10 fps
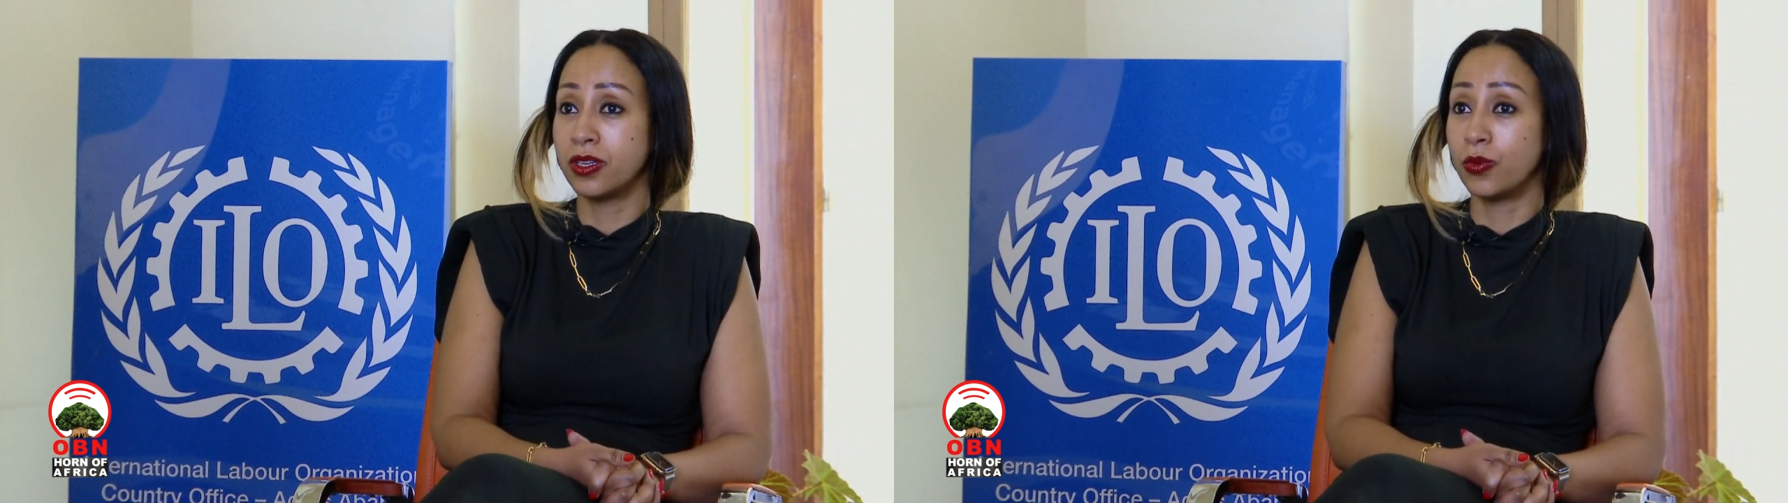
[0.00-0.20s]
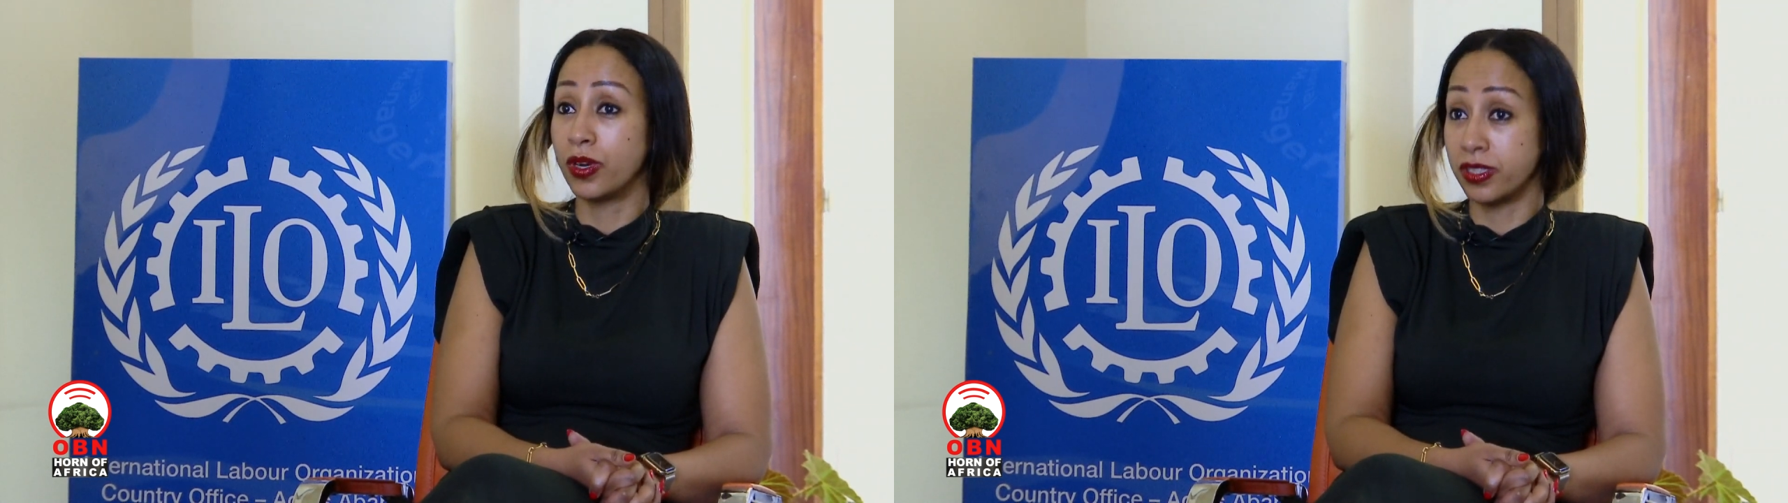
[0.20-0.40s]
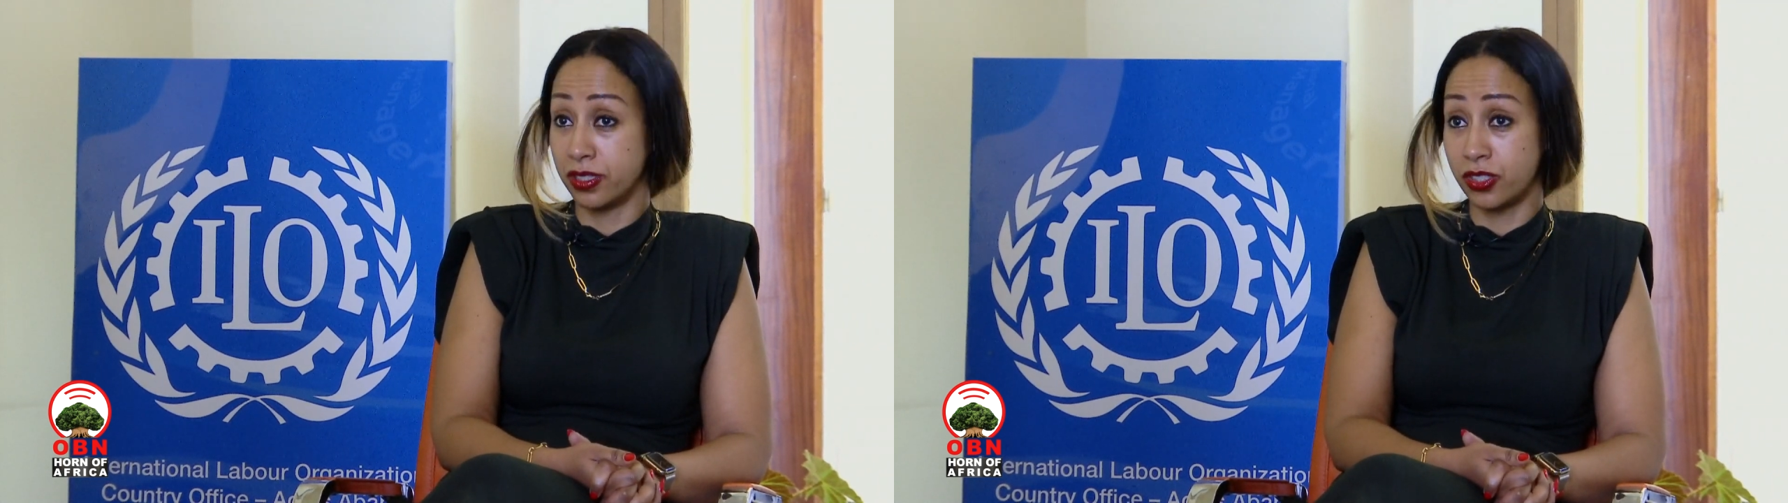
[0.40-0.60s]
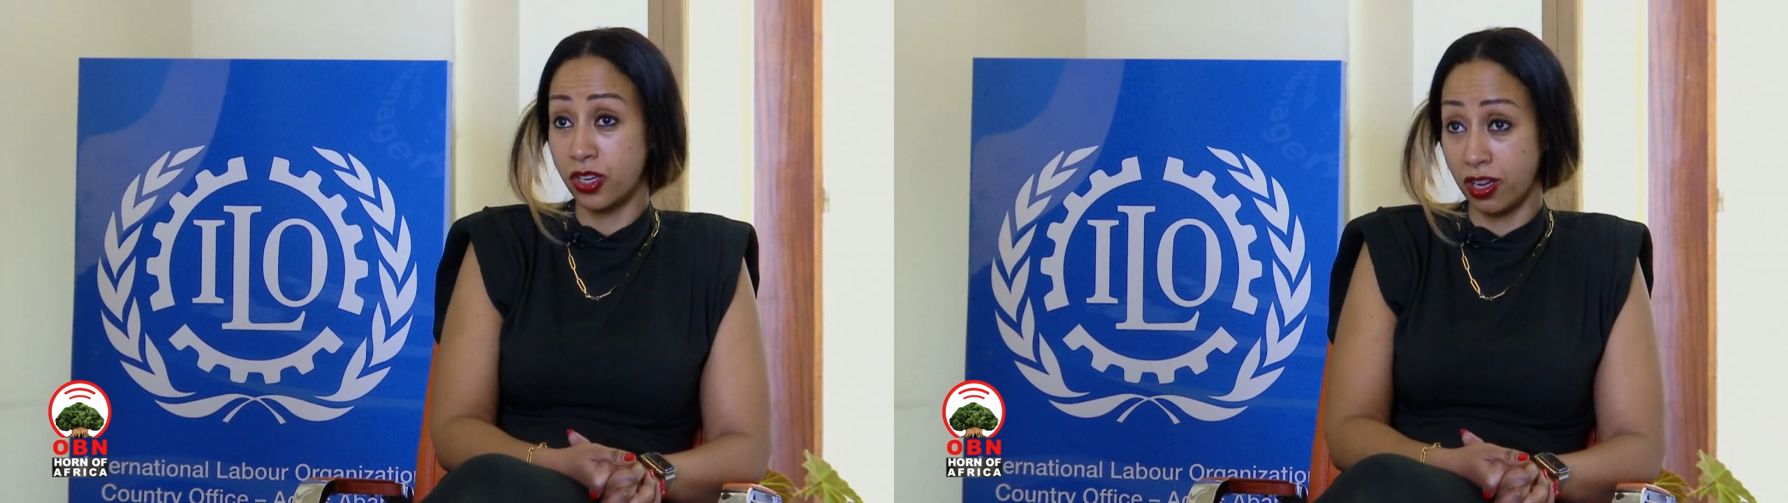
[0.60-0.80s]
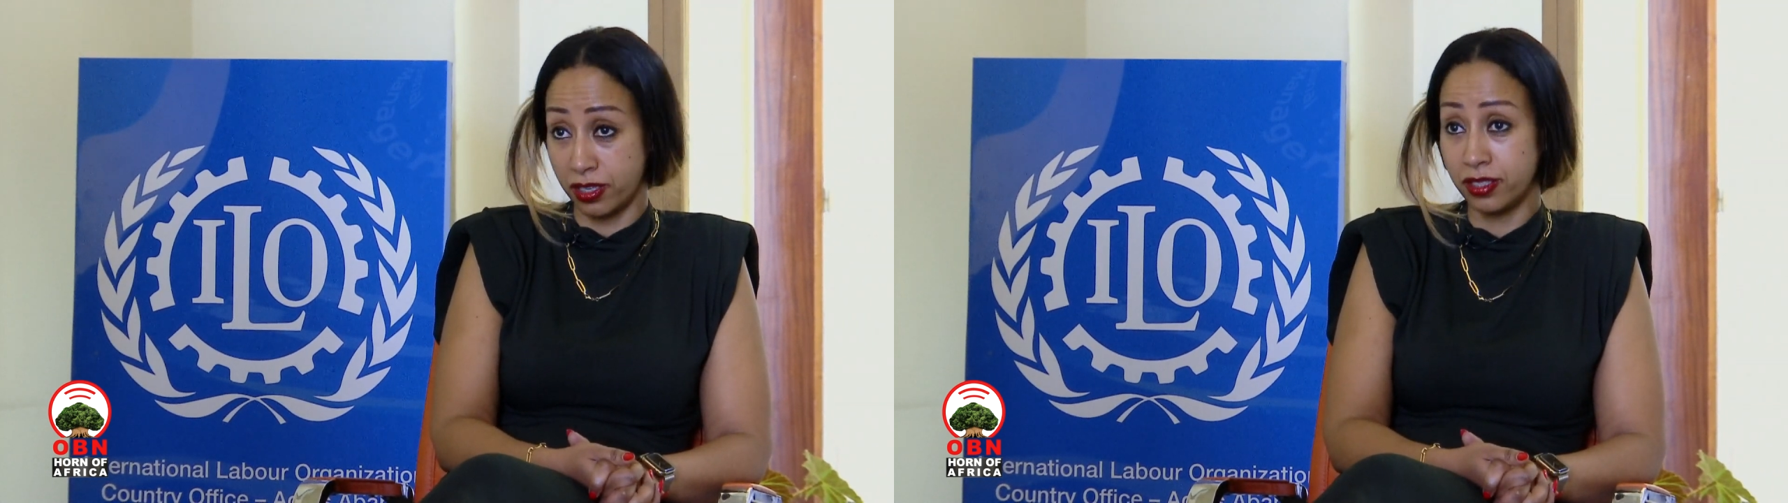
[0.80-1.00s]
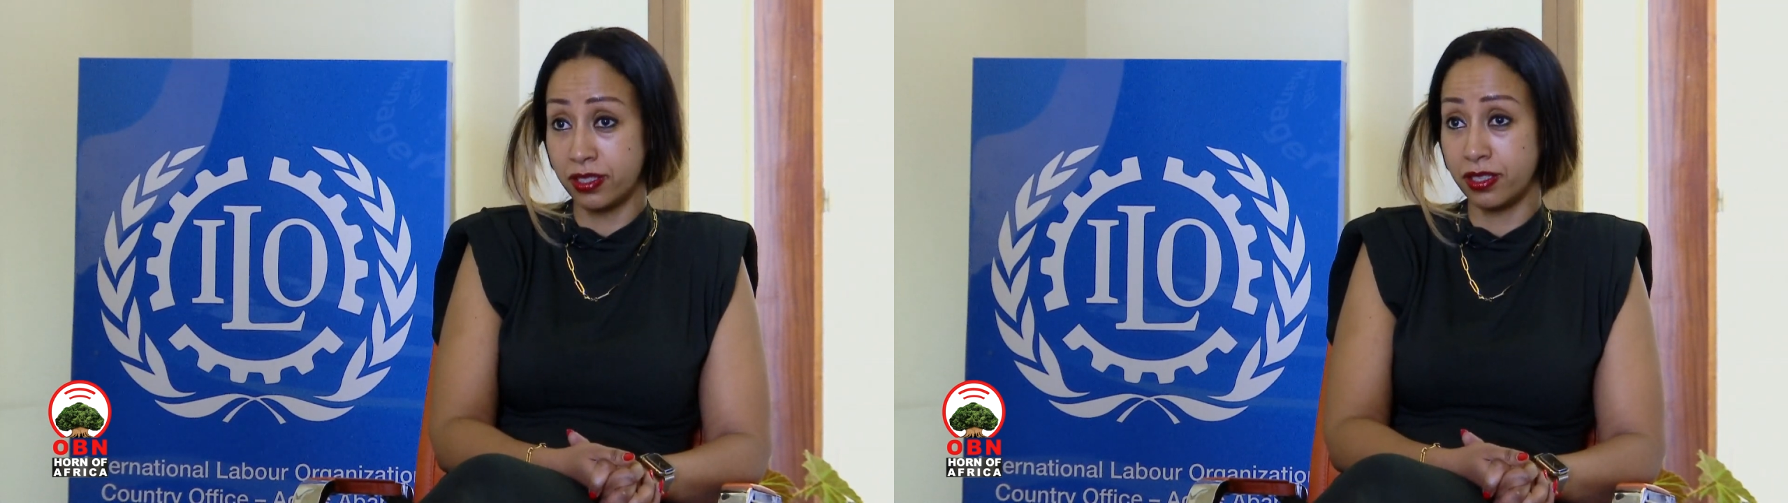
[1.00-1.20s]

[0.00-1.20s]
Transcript: walking the talk.